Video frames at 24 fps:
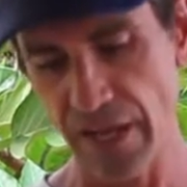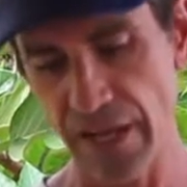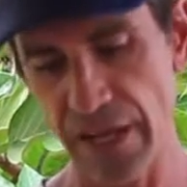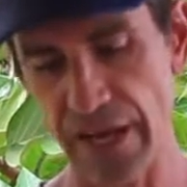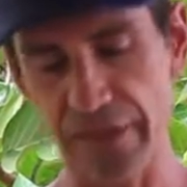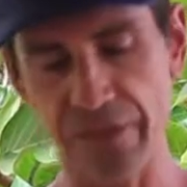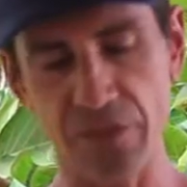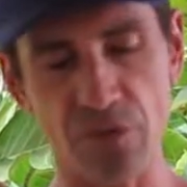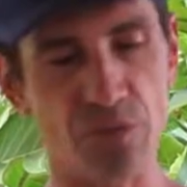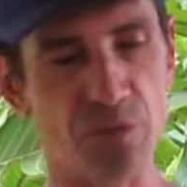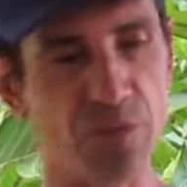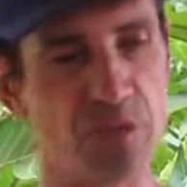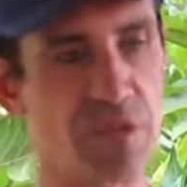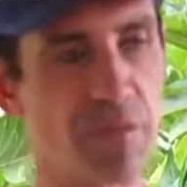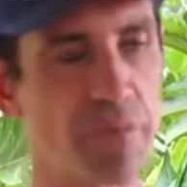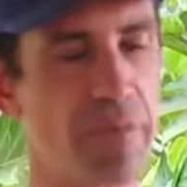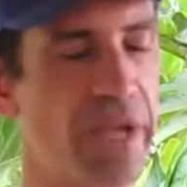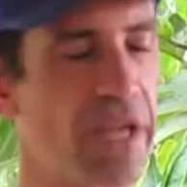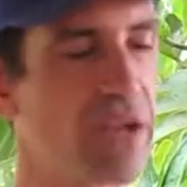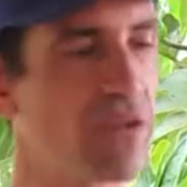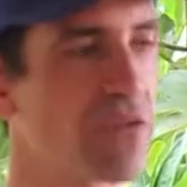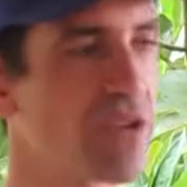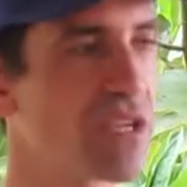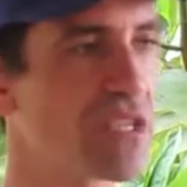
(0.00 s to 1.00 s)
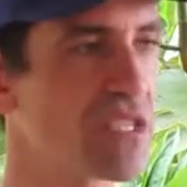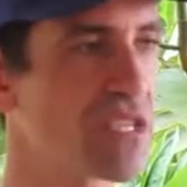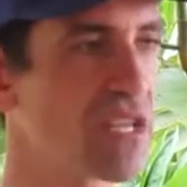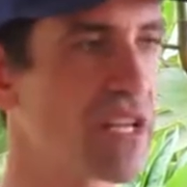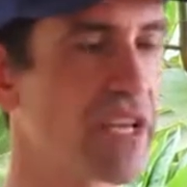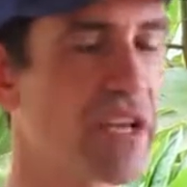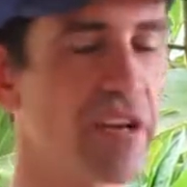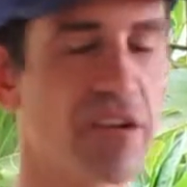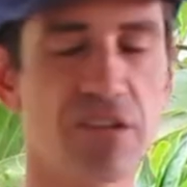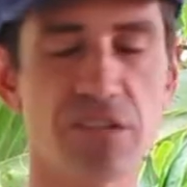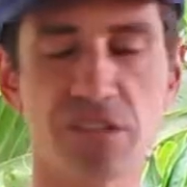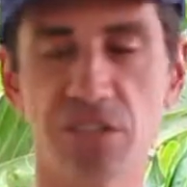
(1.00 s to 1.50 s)
And the main reason
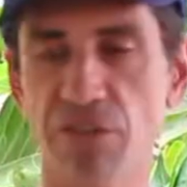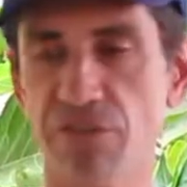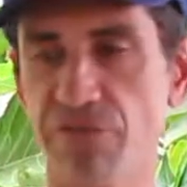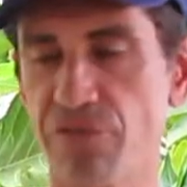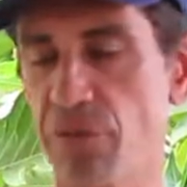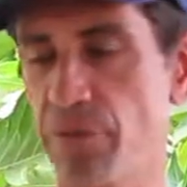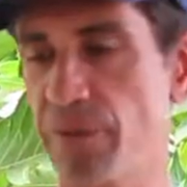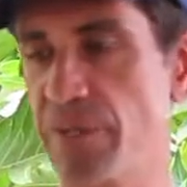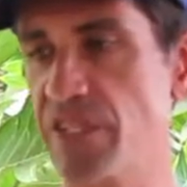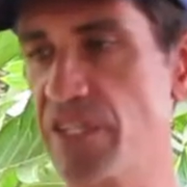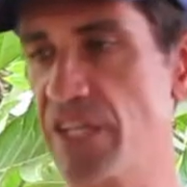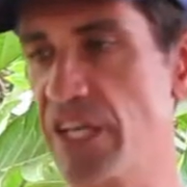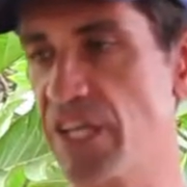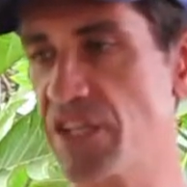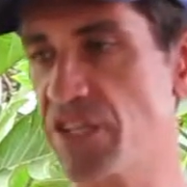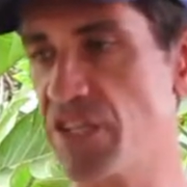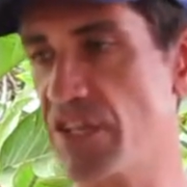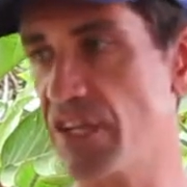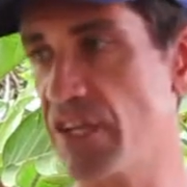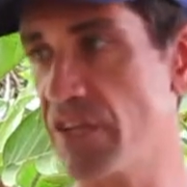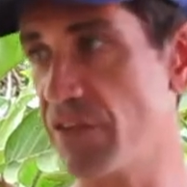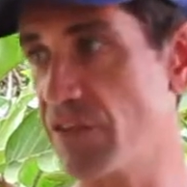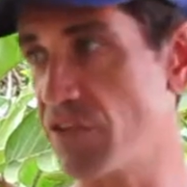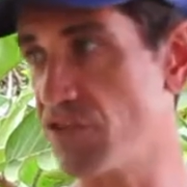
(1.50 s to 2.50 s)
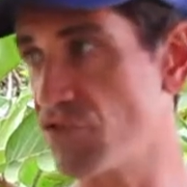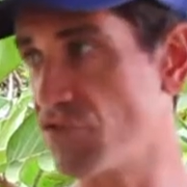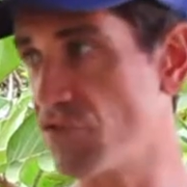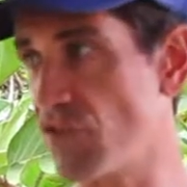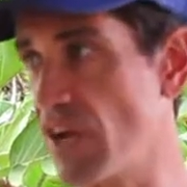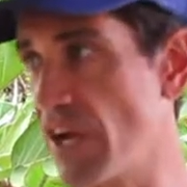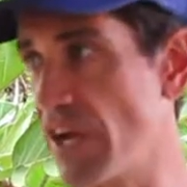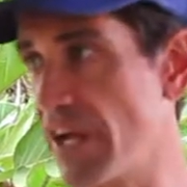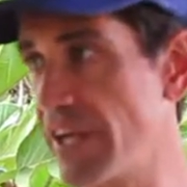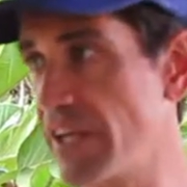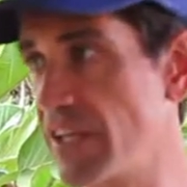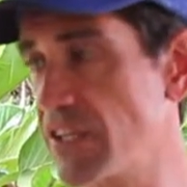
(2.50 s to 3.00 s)
here is the fermentation and the
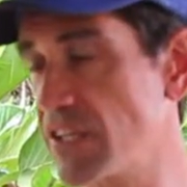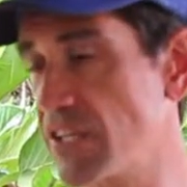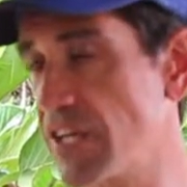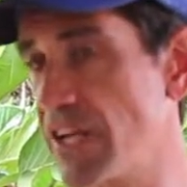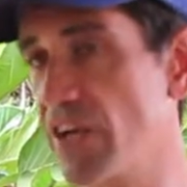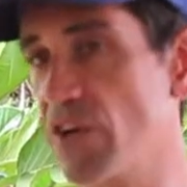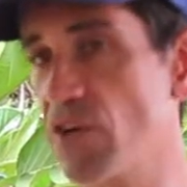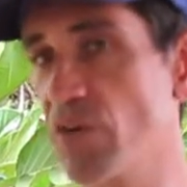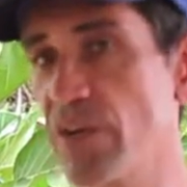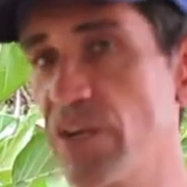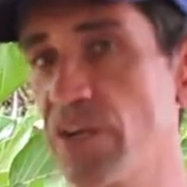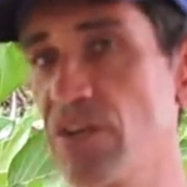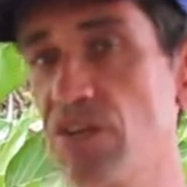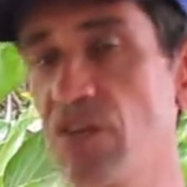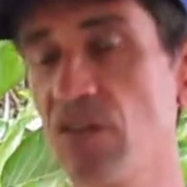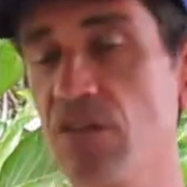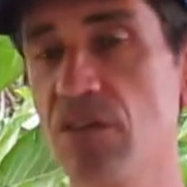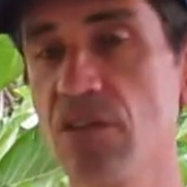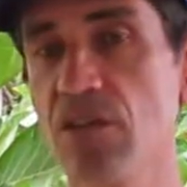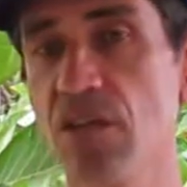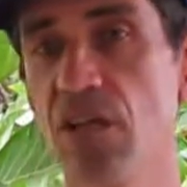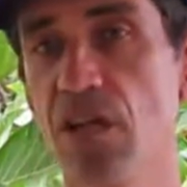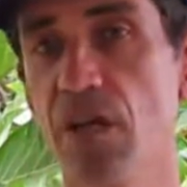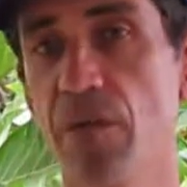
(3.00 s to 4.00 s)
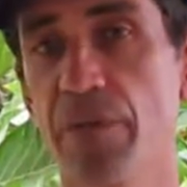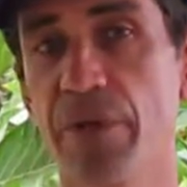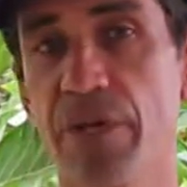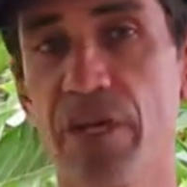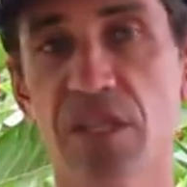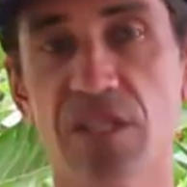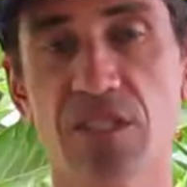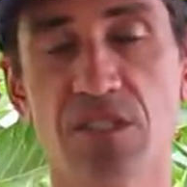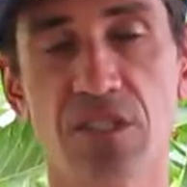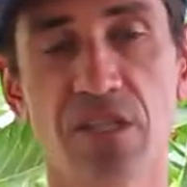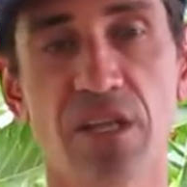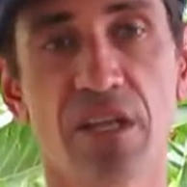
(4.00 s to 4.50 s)
drying is kind of critical
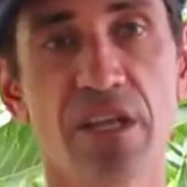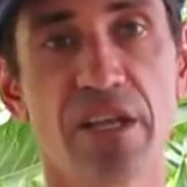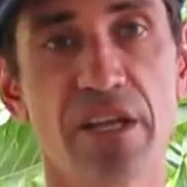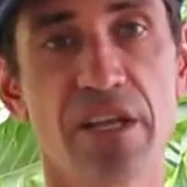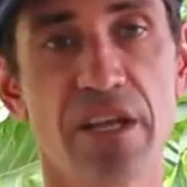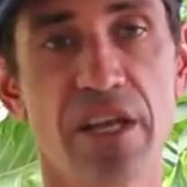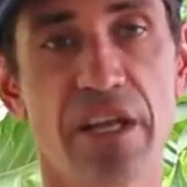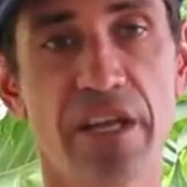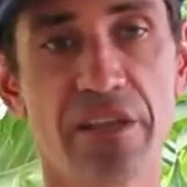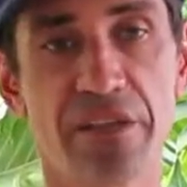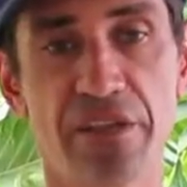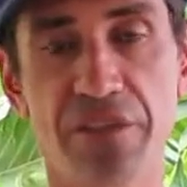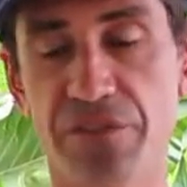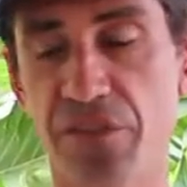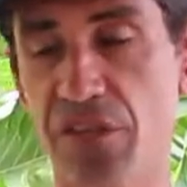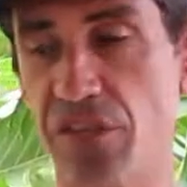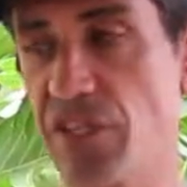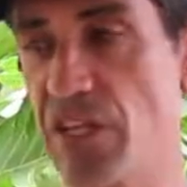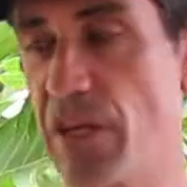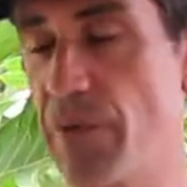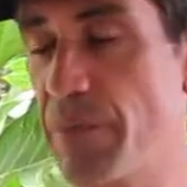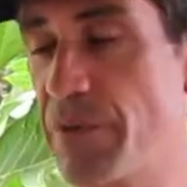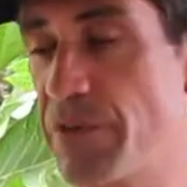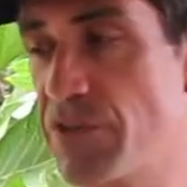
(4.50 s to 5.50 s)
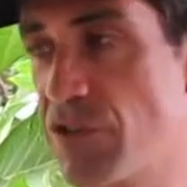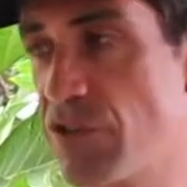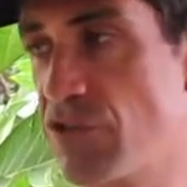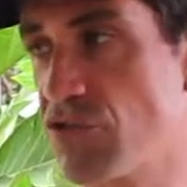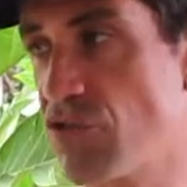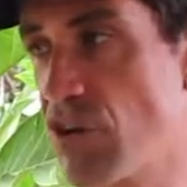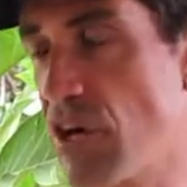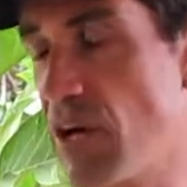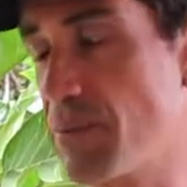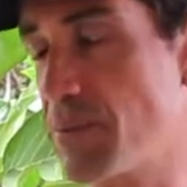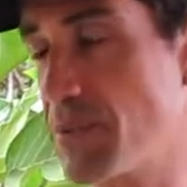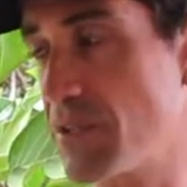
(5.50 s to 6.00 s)
because if the temperature
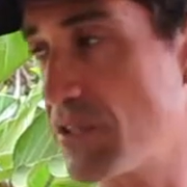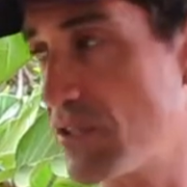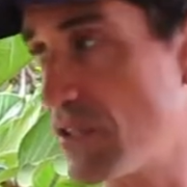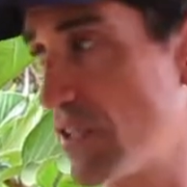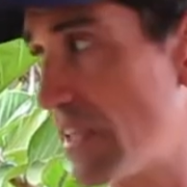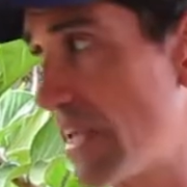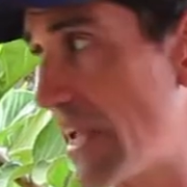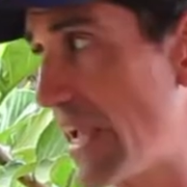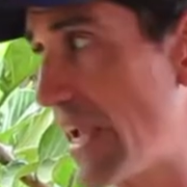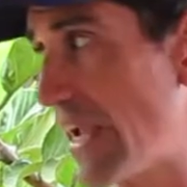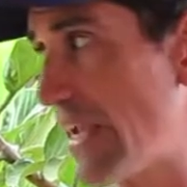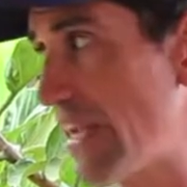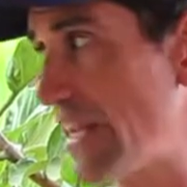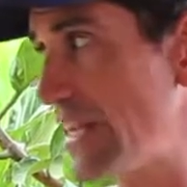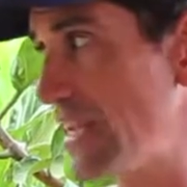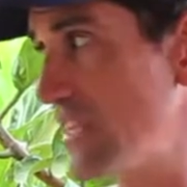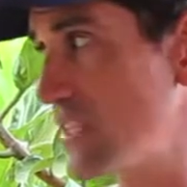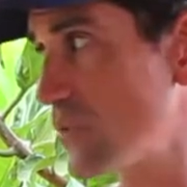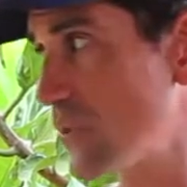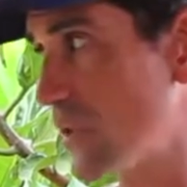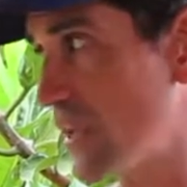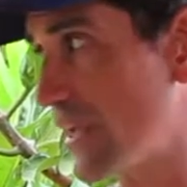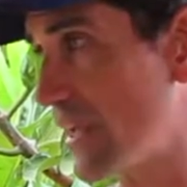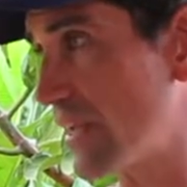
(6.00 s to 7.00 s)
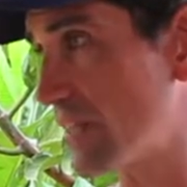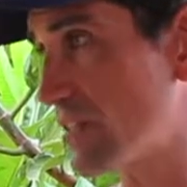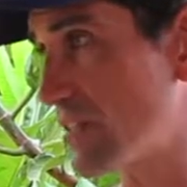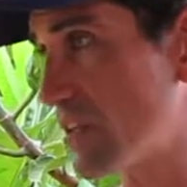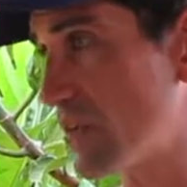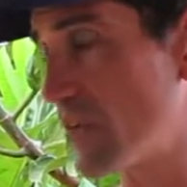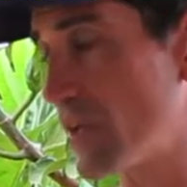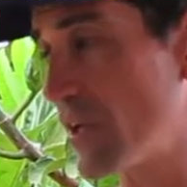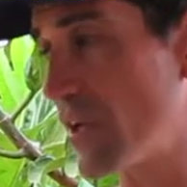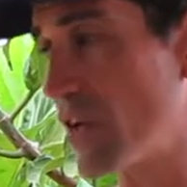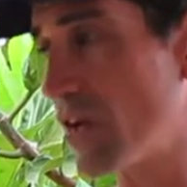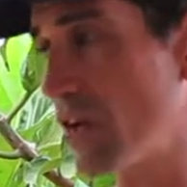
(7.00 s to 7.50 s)
drops into the 80s, we can get
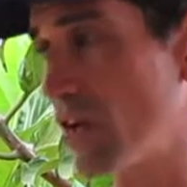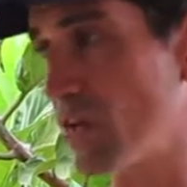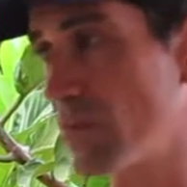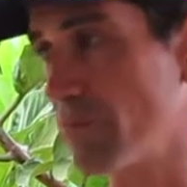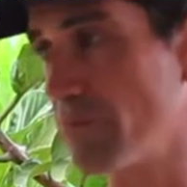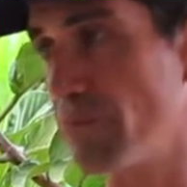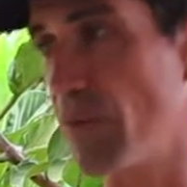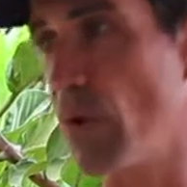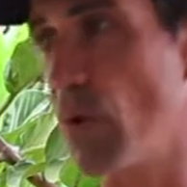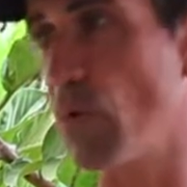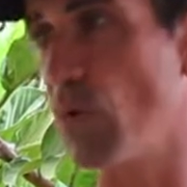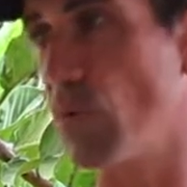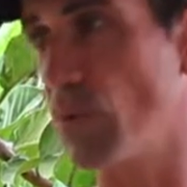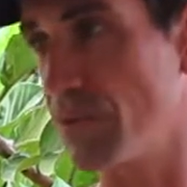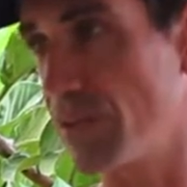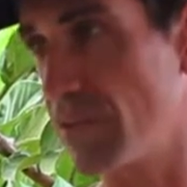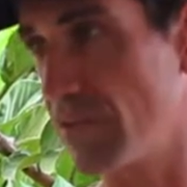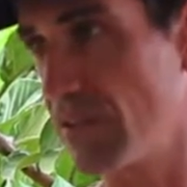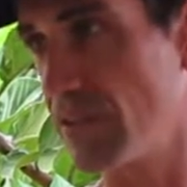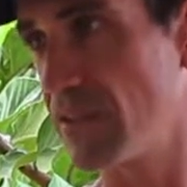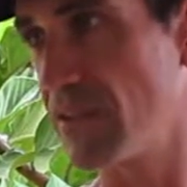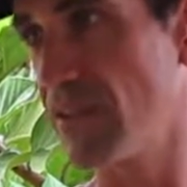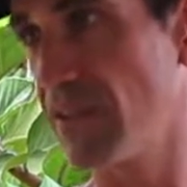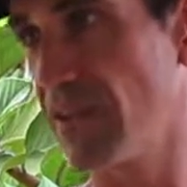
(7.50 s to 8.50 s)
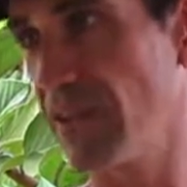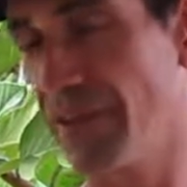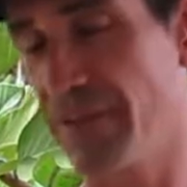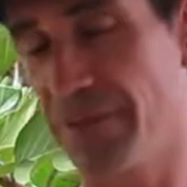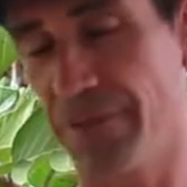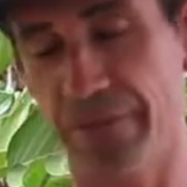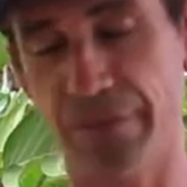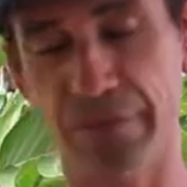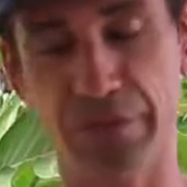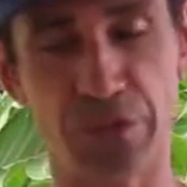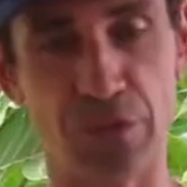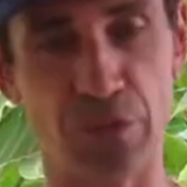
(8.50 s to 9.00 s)
something called mold,
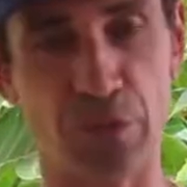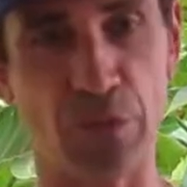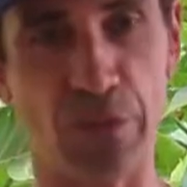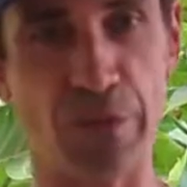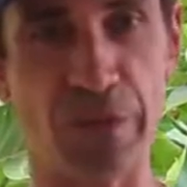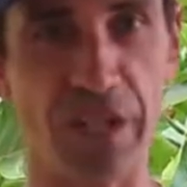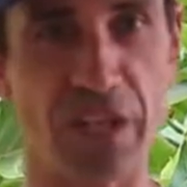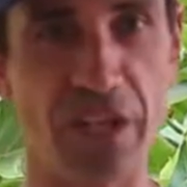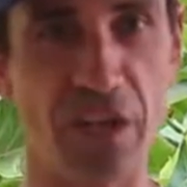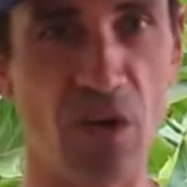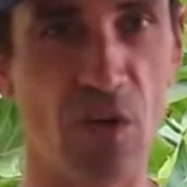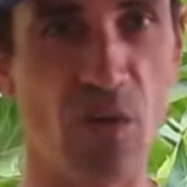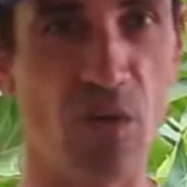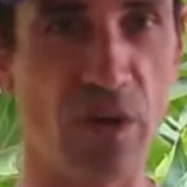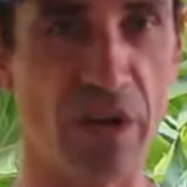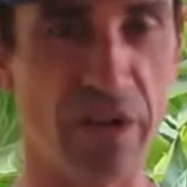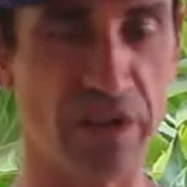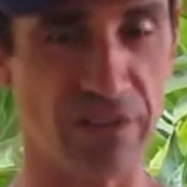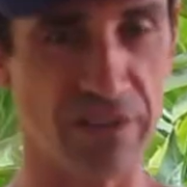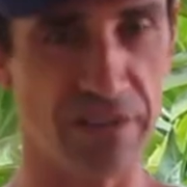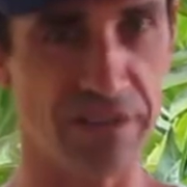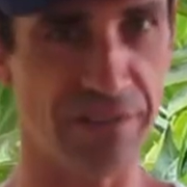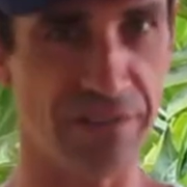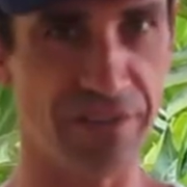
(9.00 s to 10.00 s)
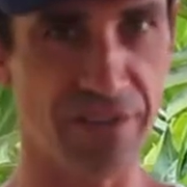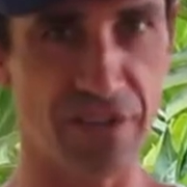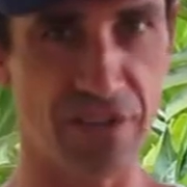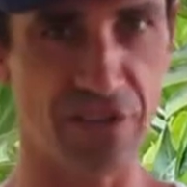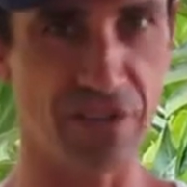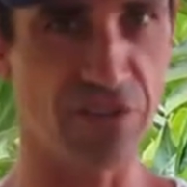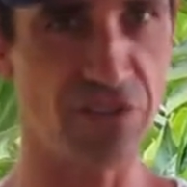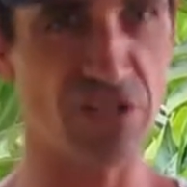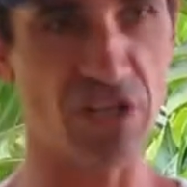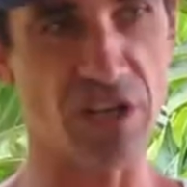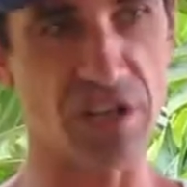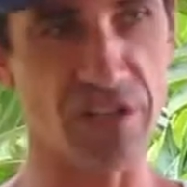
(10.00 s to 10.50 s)
which we really don't want in
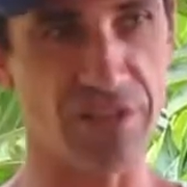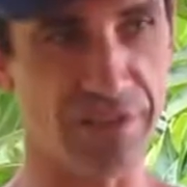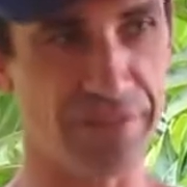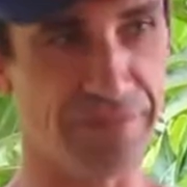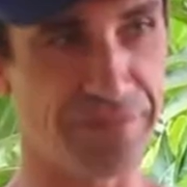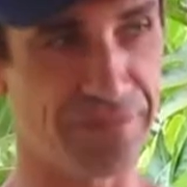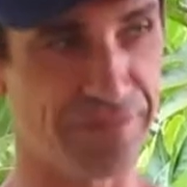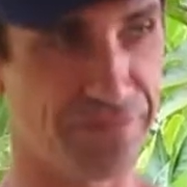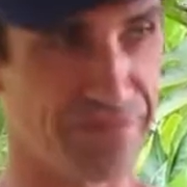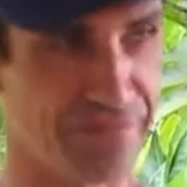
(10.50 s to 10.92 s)
the chocolate.